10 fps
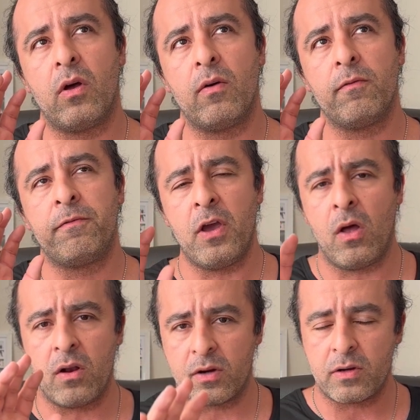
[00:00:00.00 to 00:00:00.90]

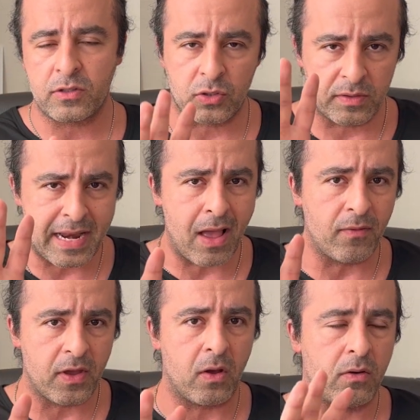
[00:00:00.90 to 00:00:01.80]
now
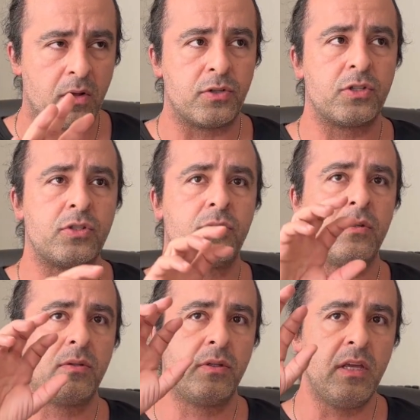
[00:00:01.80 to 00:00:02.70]
we all
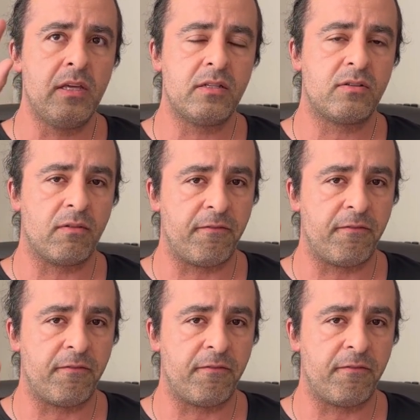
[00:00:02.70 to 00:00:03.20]
understood these